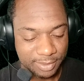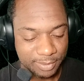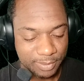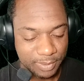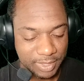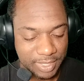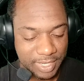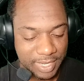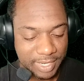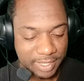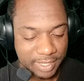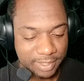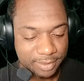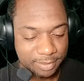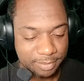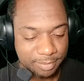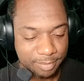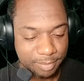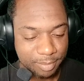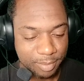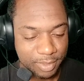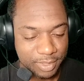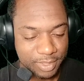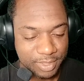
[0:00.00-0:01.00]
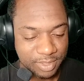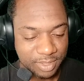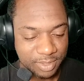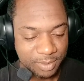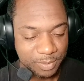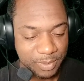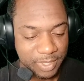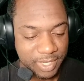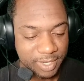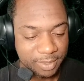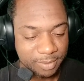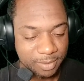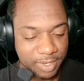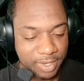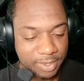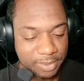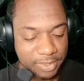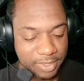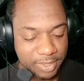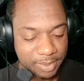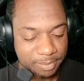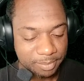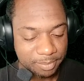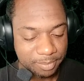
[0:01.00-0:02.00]
We had to force our way
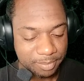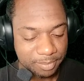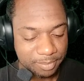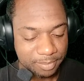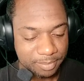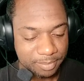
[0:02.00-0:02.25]
around him.